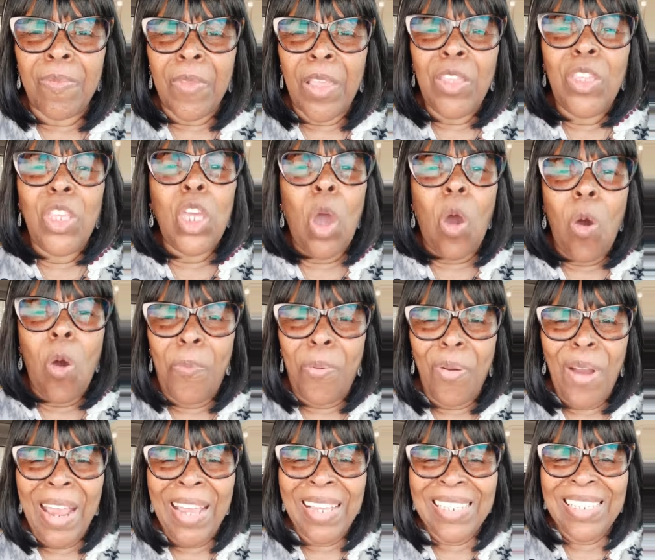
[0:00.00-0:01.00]
The
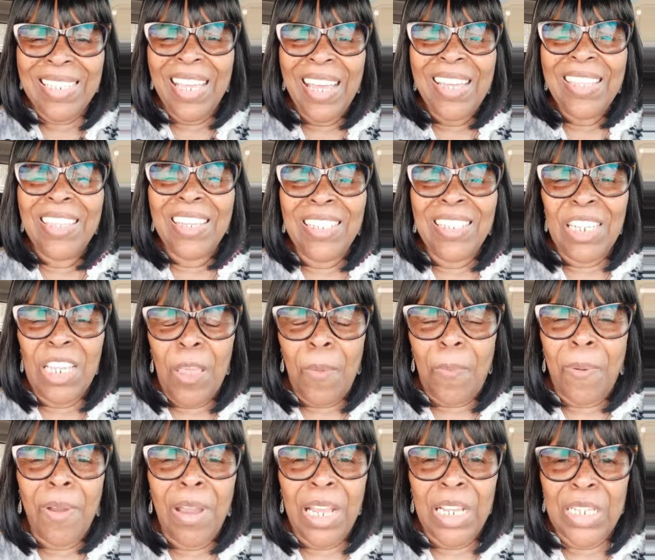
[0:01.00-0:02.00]
oppressed, the
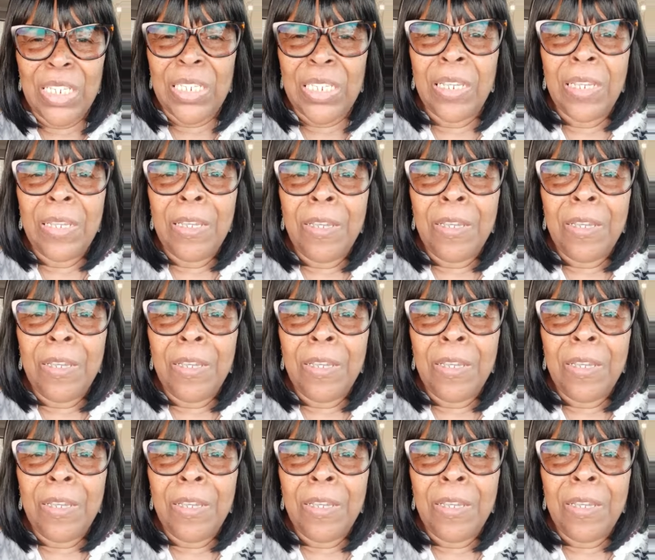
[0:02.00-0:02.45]
depressed.